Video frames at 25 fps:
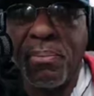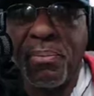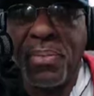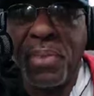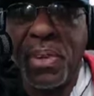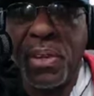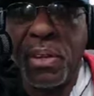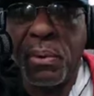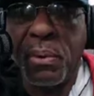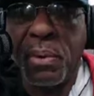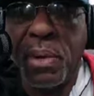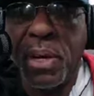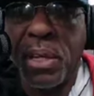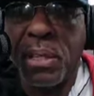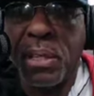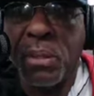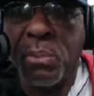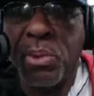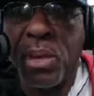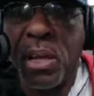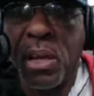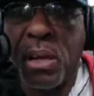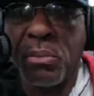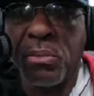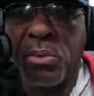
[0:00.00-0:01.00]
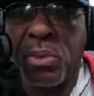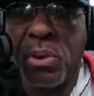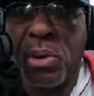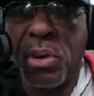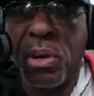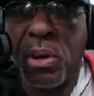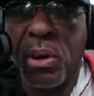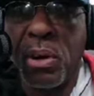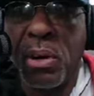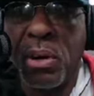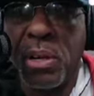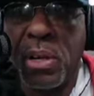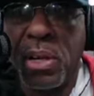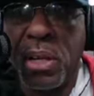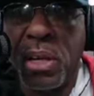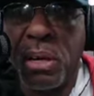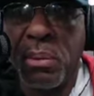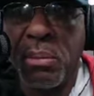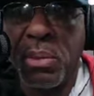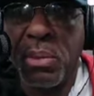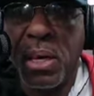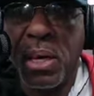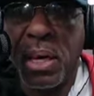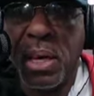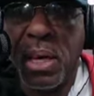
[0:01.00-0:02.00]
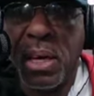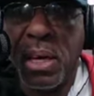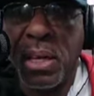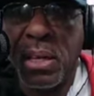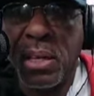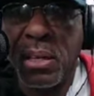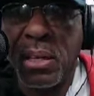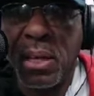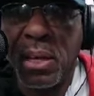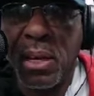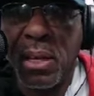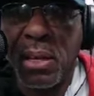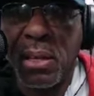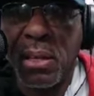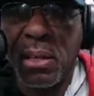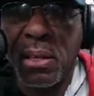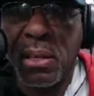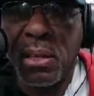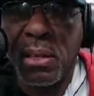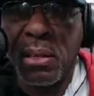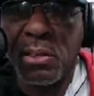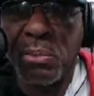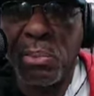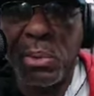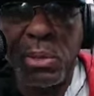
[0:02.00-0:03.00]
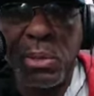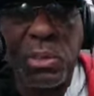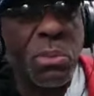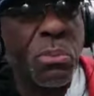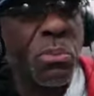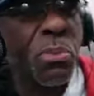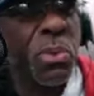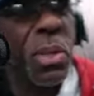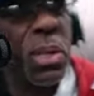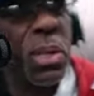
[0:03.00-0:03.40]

you know, we got the playoffs going on in the NBA, and uh, it's been some really